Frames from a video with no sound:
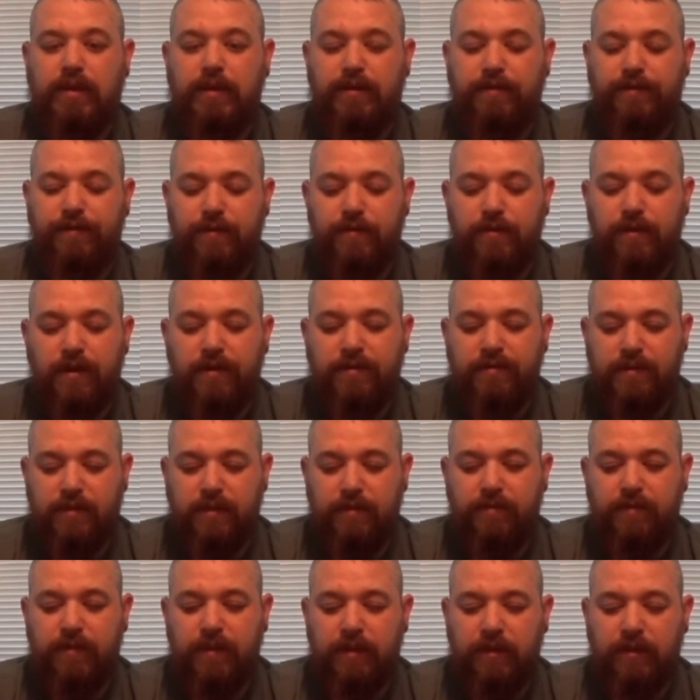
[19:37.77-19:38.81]
If you have
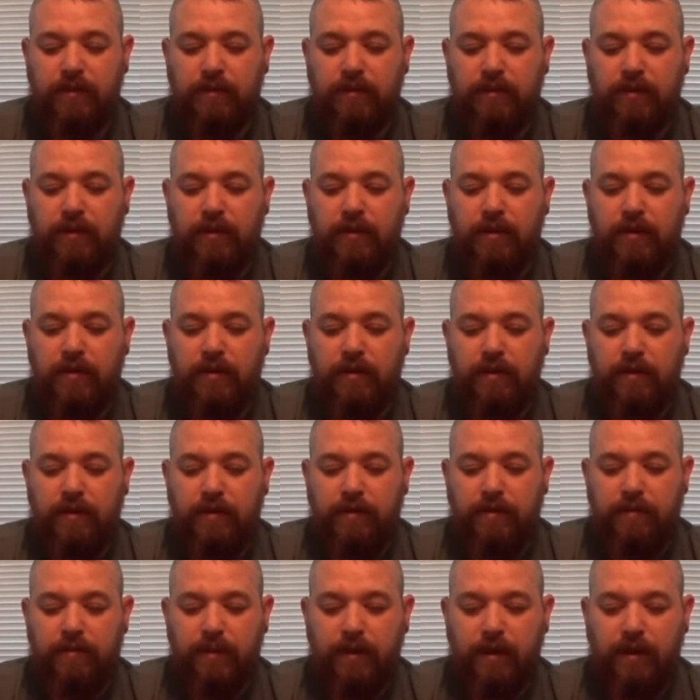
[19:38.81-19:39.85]
something
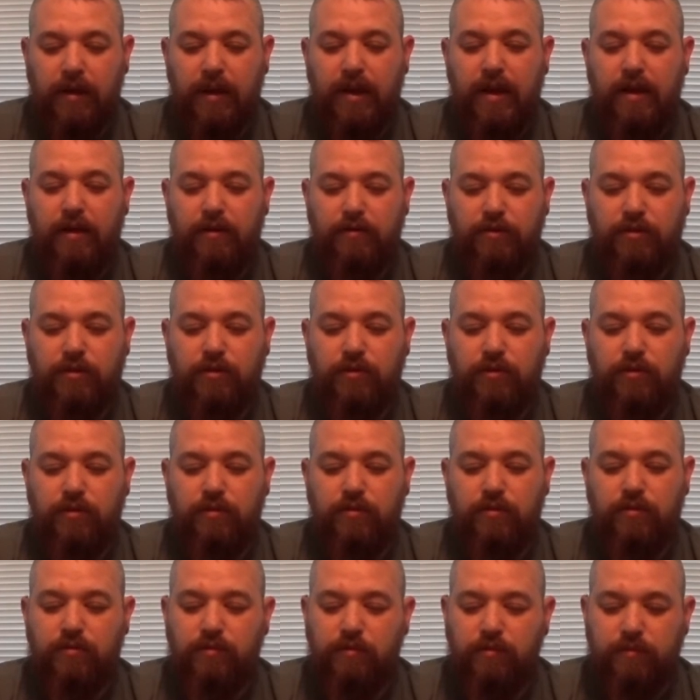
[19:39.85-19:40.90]
that allows
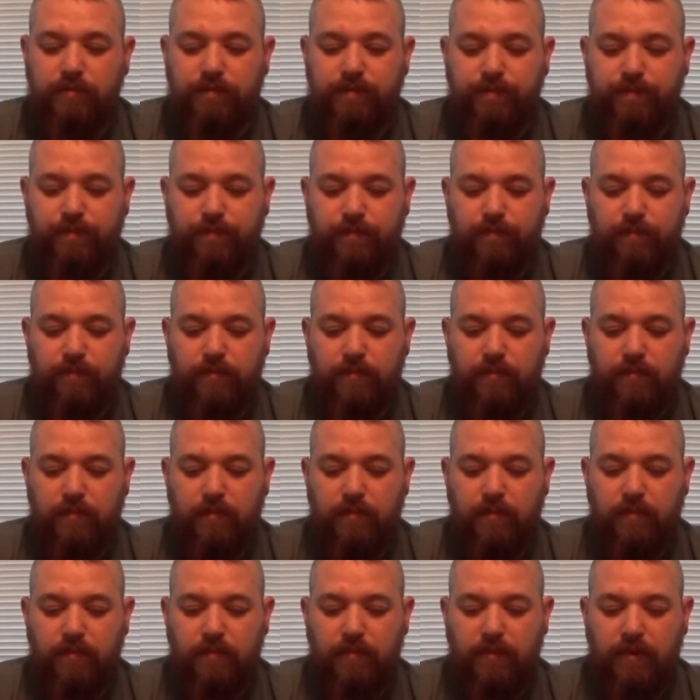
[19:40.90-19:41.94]
you
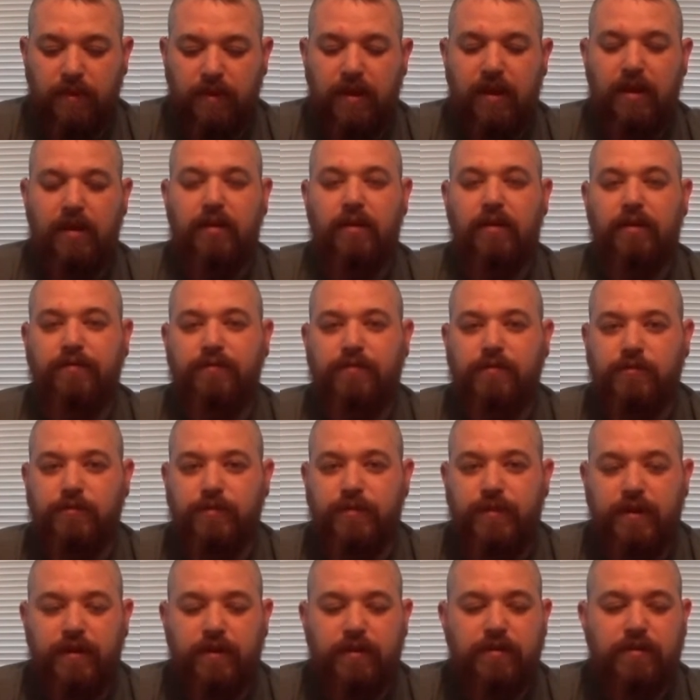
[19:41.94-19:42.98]
to kind of lift your
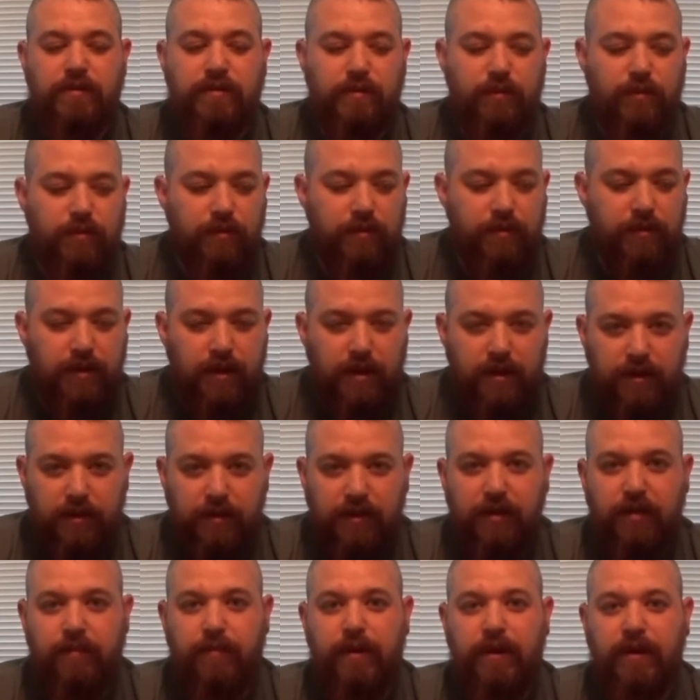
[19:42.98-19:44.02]
spirits, or kind
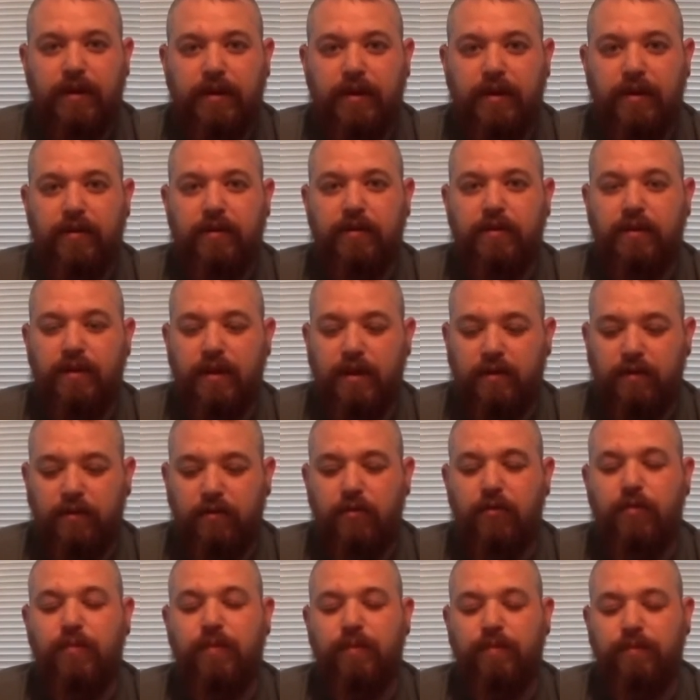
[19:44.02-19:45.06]
of get everybody together to kind of
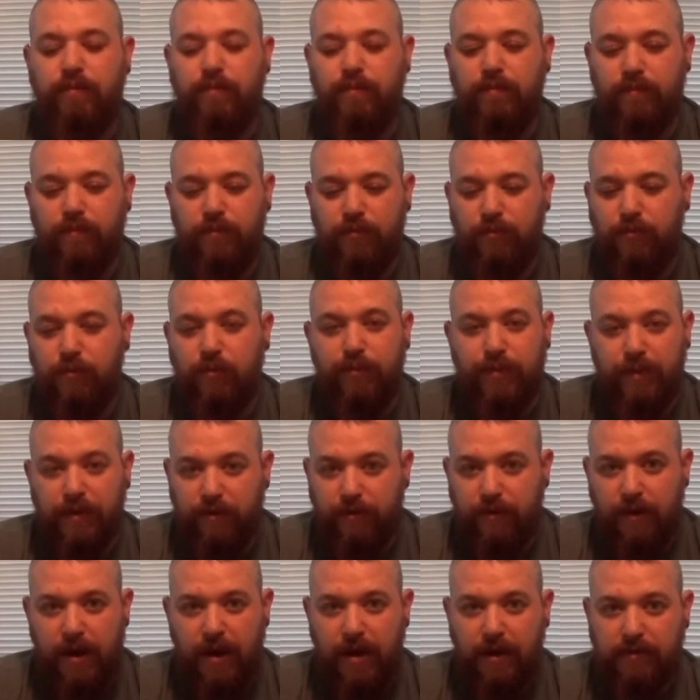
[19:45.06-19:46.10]
group
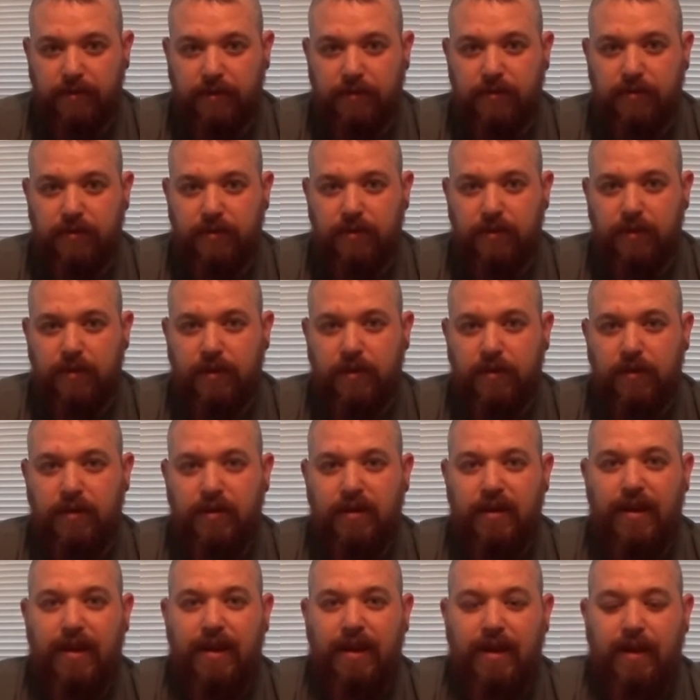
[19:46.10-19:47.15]
interact
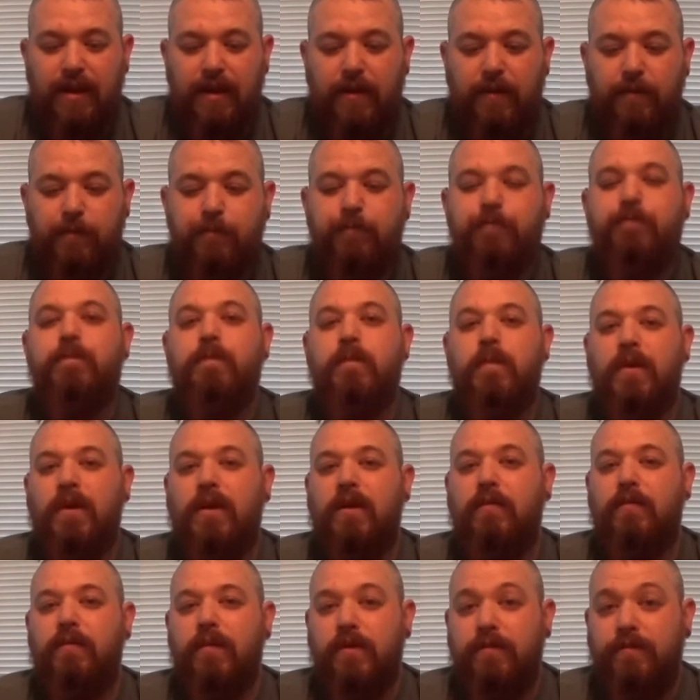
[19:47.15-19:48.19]
and
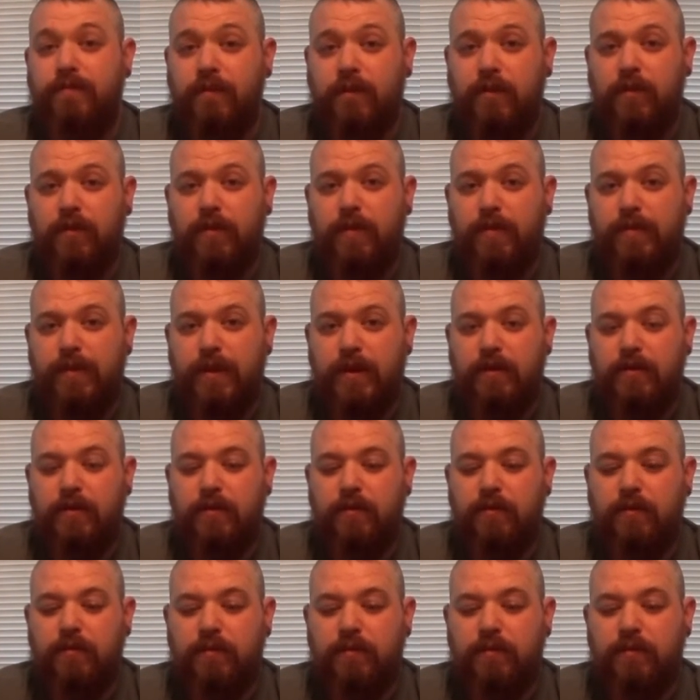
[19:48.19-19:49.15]
make everybody feel a little bit better,